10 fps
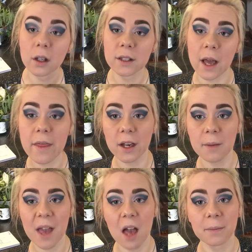Now that
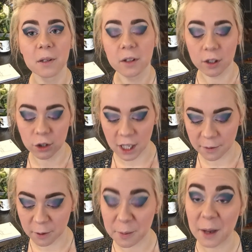I'm happy with the
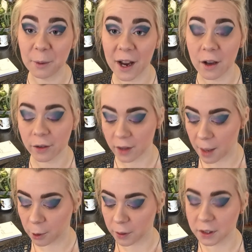shape of my brows,
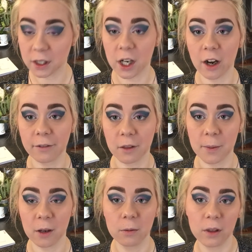I'm going to carve them
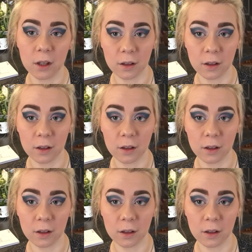out with